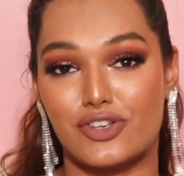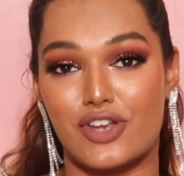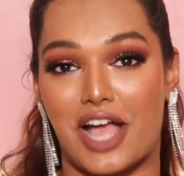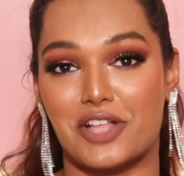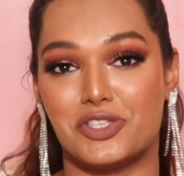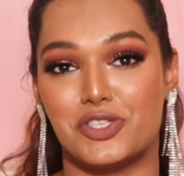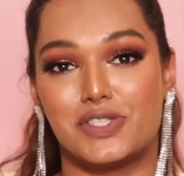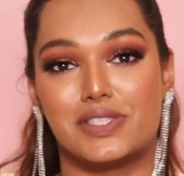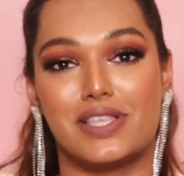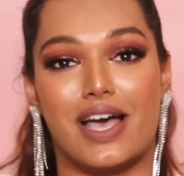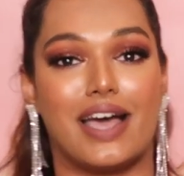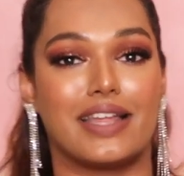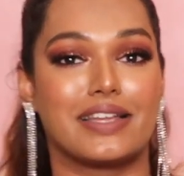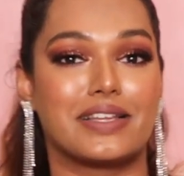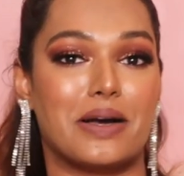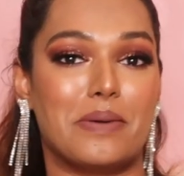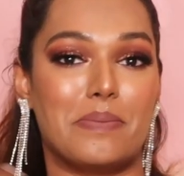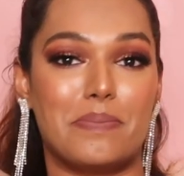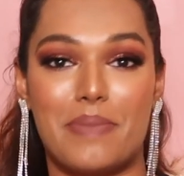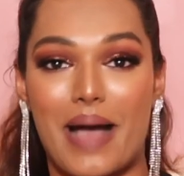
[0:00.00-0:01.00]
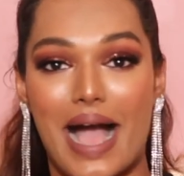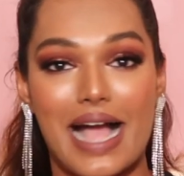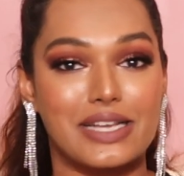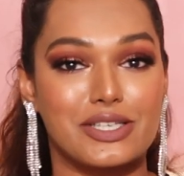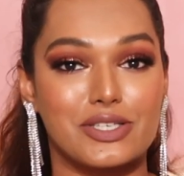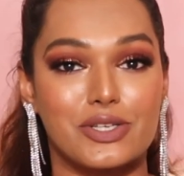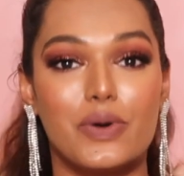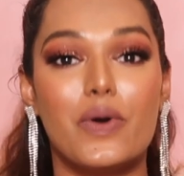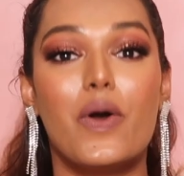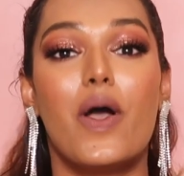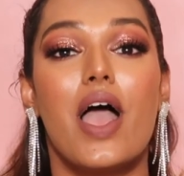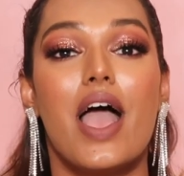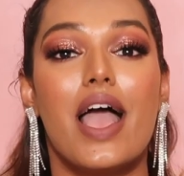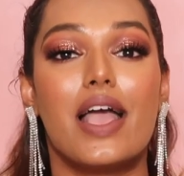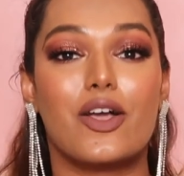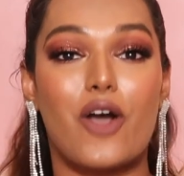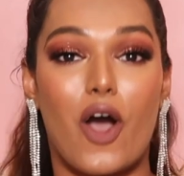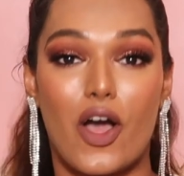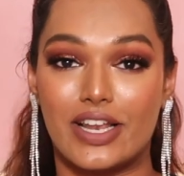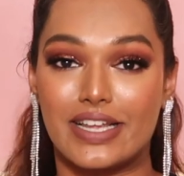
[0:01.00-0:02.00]
to Rajasthan, come back to
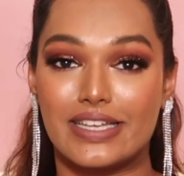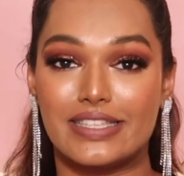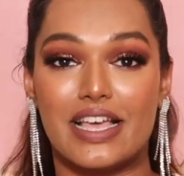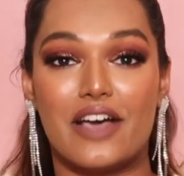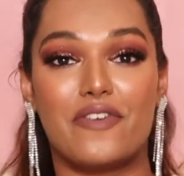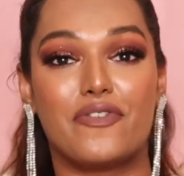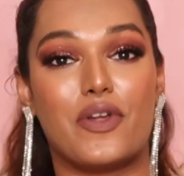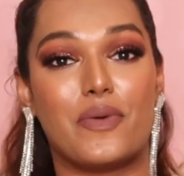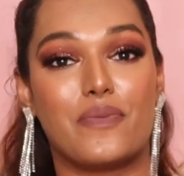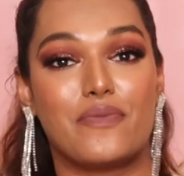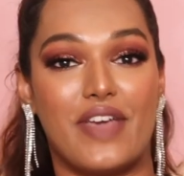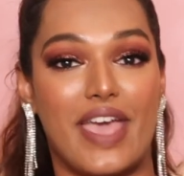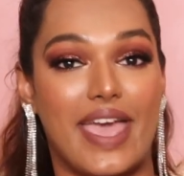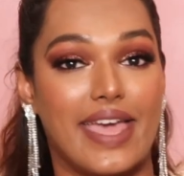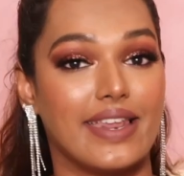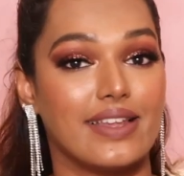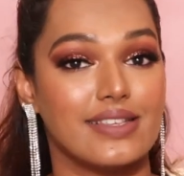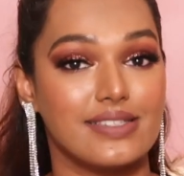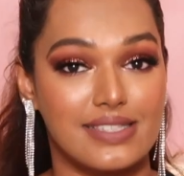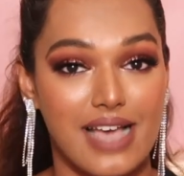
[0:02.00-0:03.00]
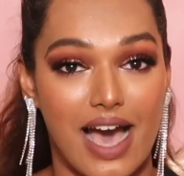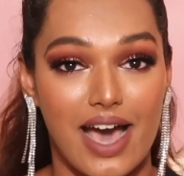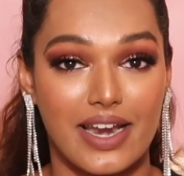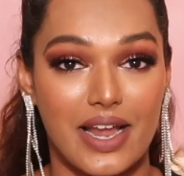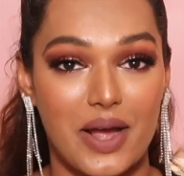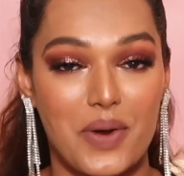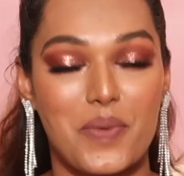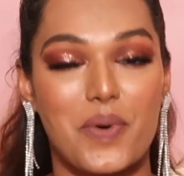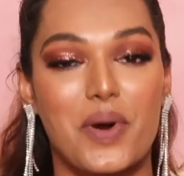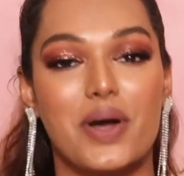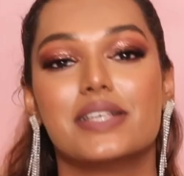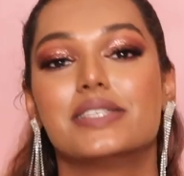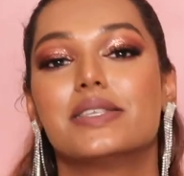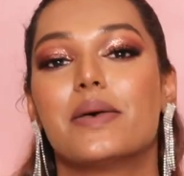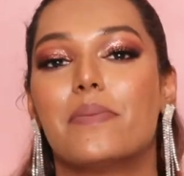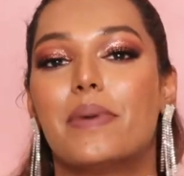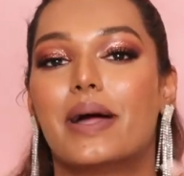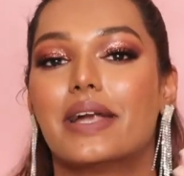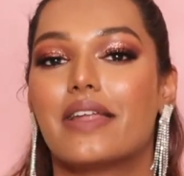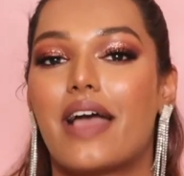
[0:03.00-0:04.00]
Kolkata from where Zara was,
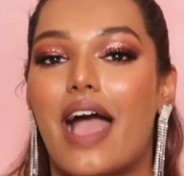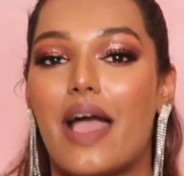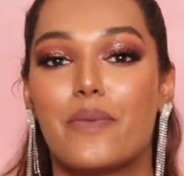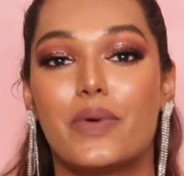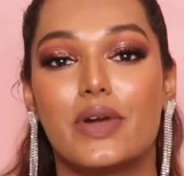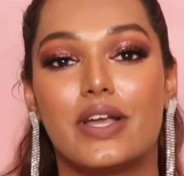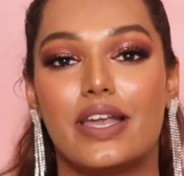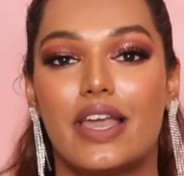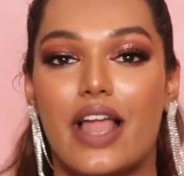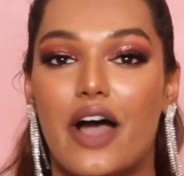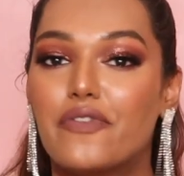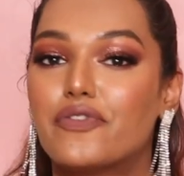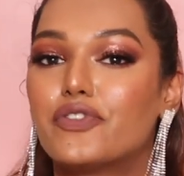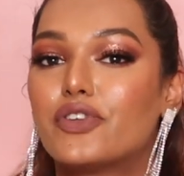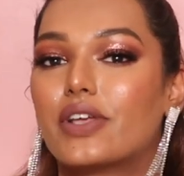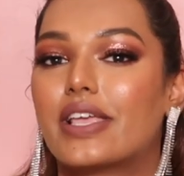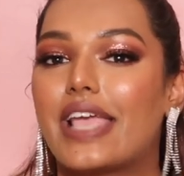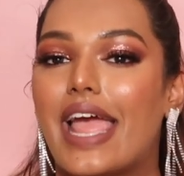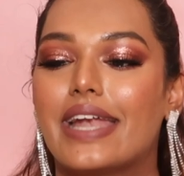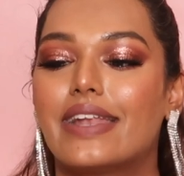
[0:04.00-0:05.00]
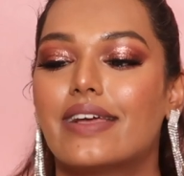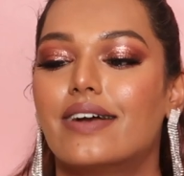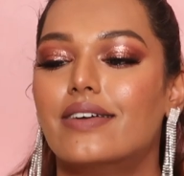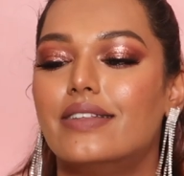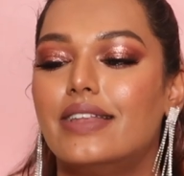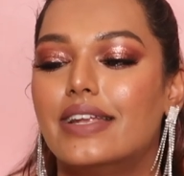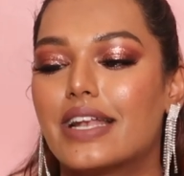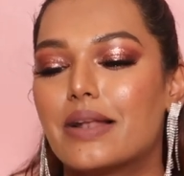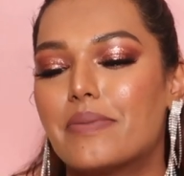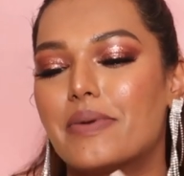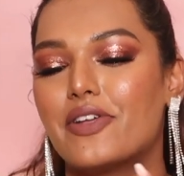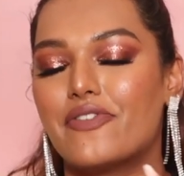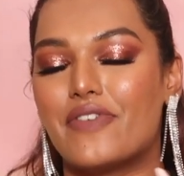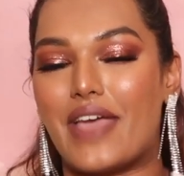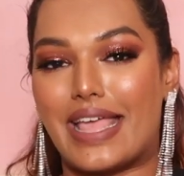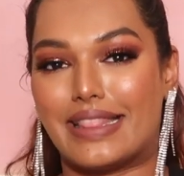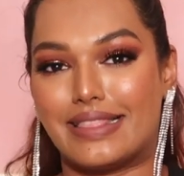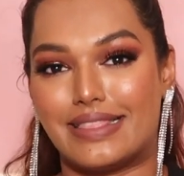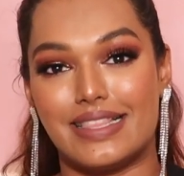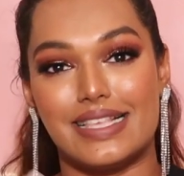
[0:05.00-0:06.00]
but I would love to get a little bit of
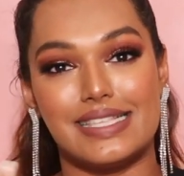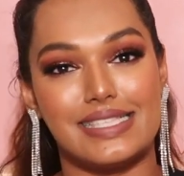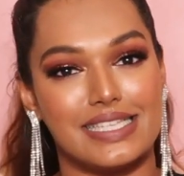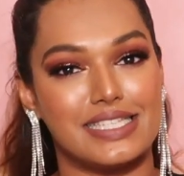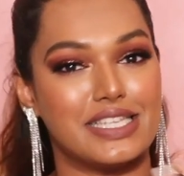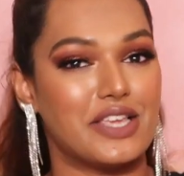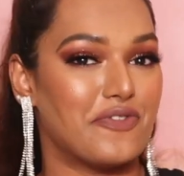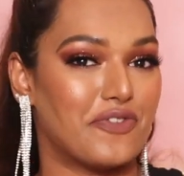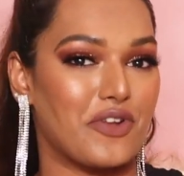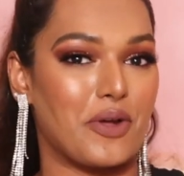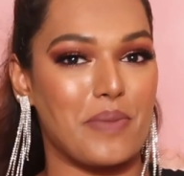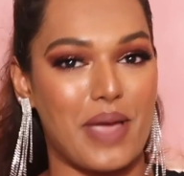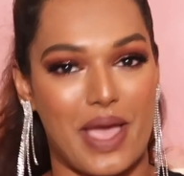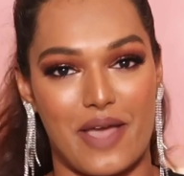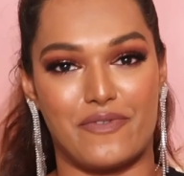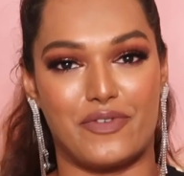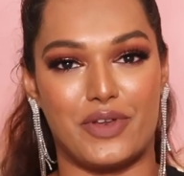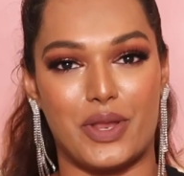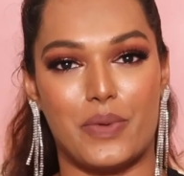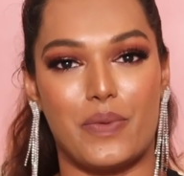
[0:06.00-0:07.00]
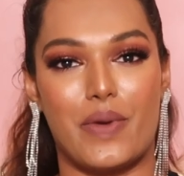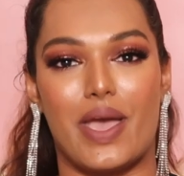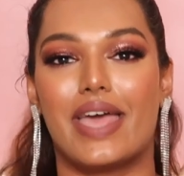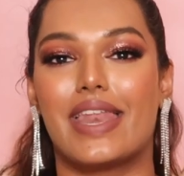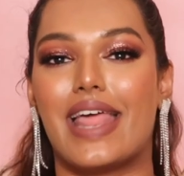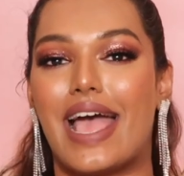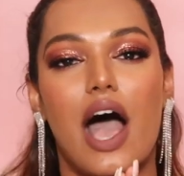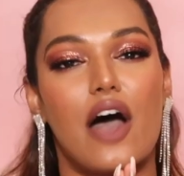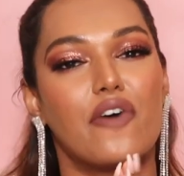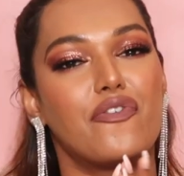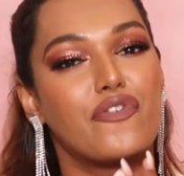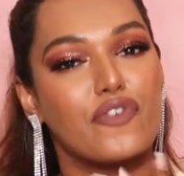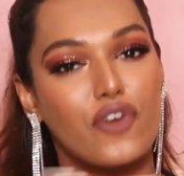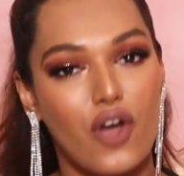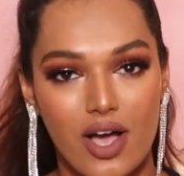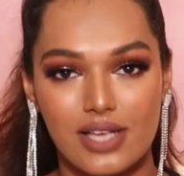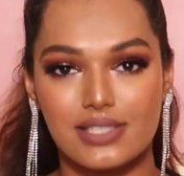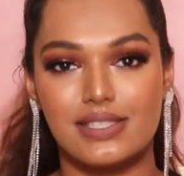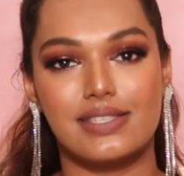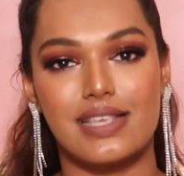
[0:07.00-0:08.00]
ethnicity from everywhere. Of
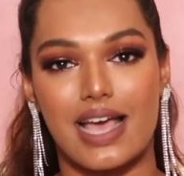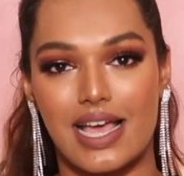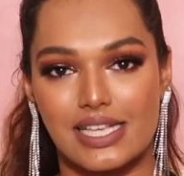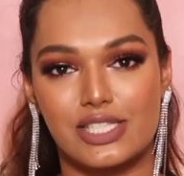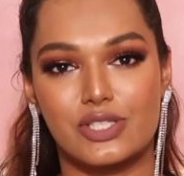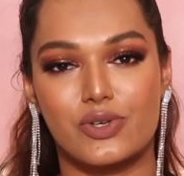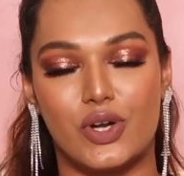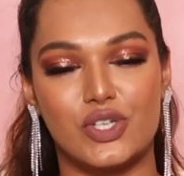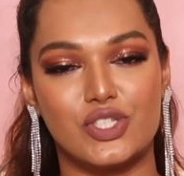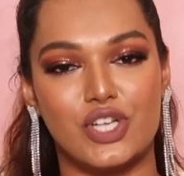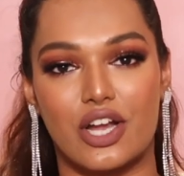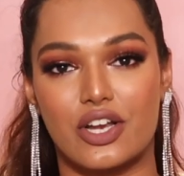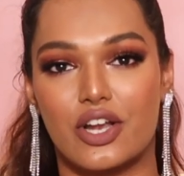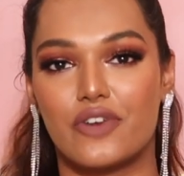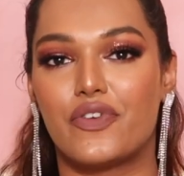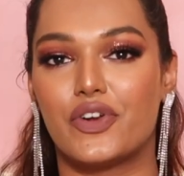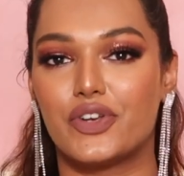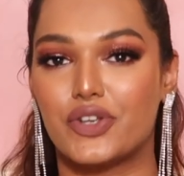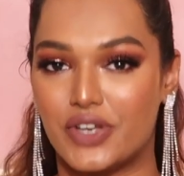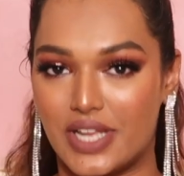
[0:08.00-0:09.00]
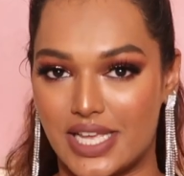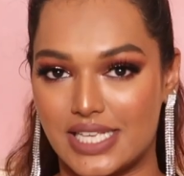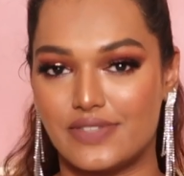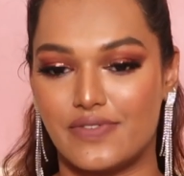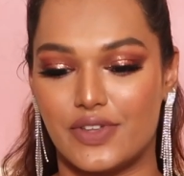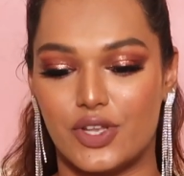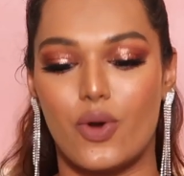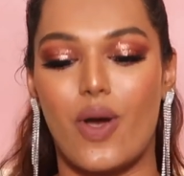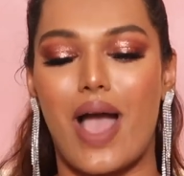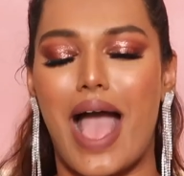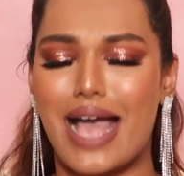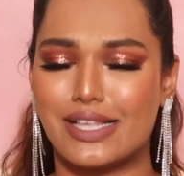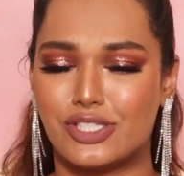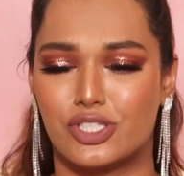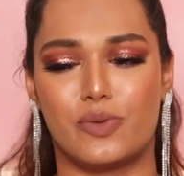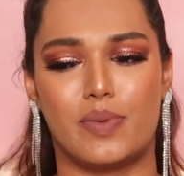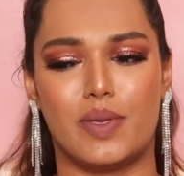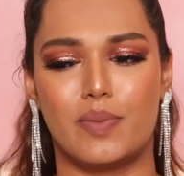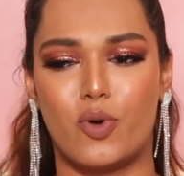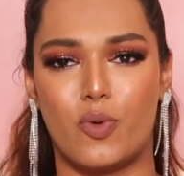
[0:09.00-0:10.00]
course, the Sara Squad shout out for today's video has
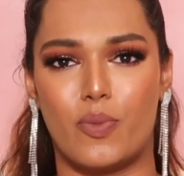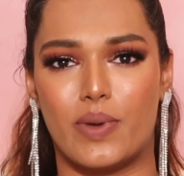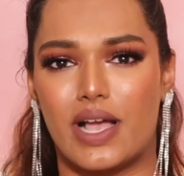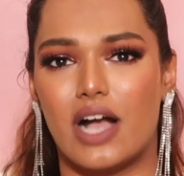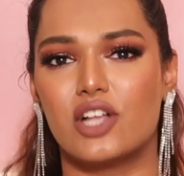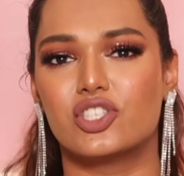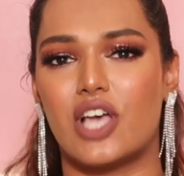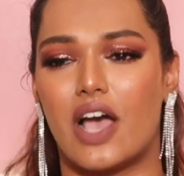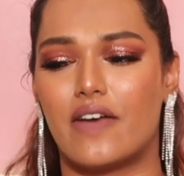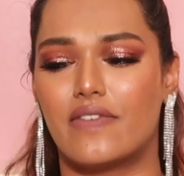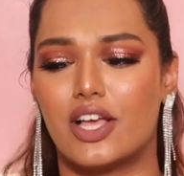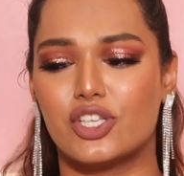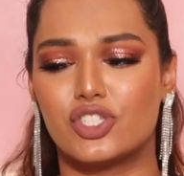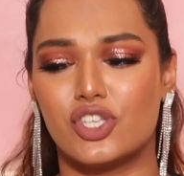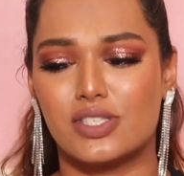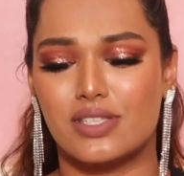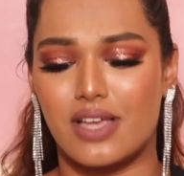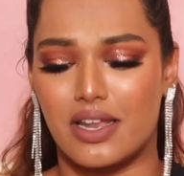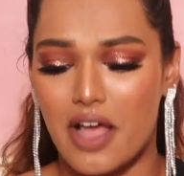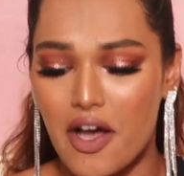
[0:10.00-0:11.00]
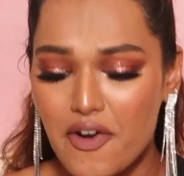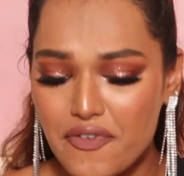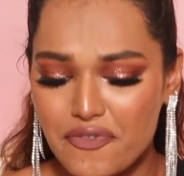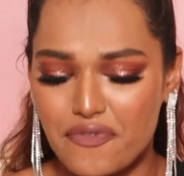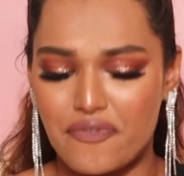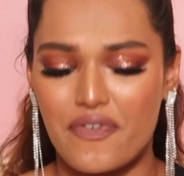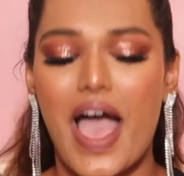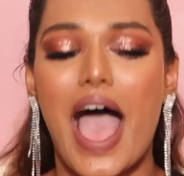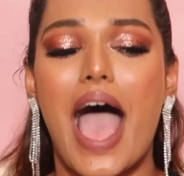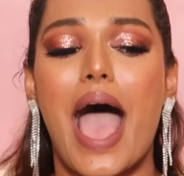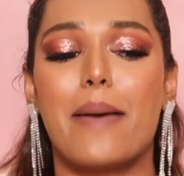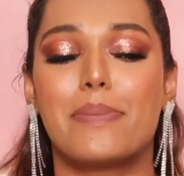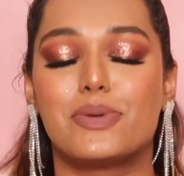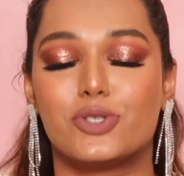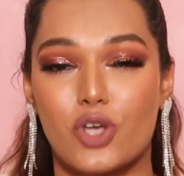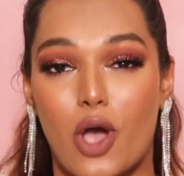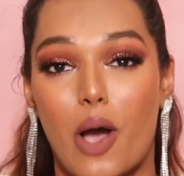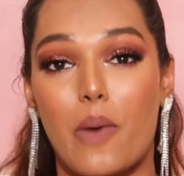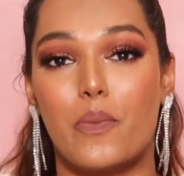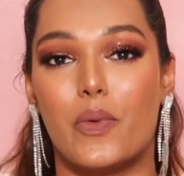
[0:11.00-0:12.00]
to be Bhumika Chawla. She's done a fab
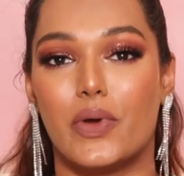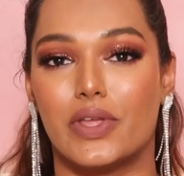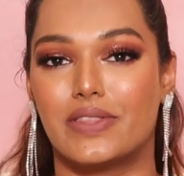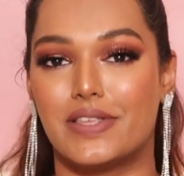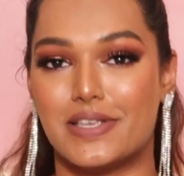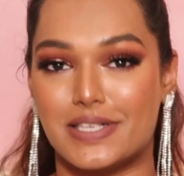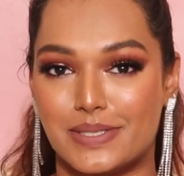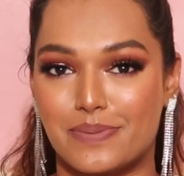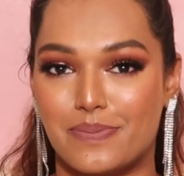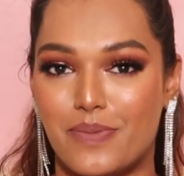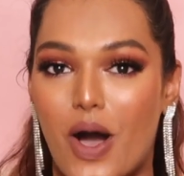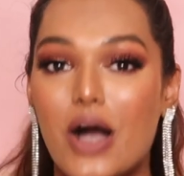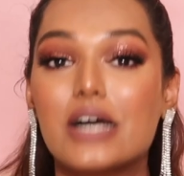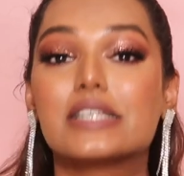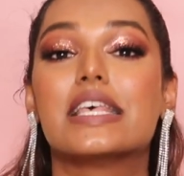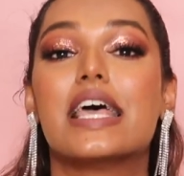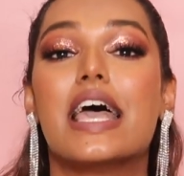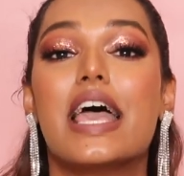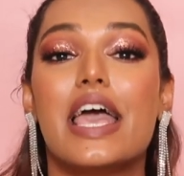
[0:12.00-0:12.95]
job with this box.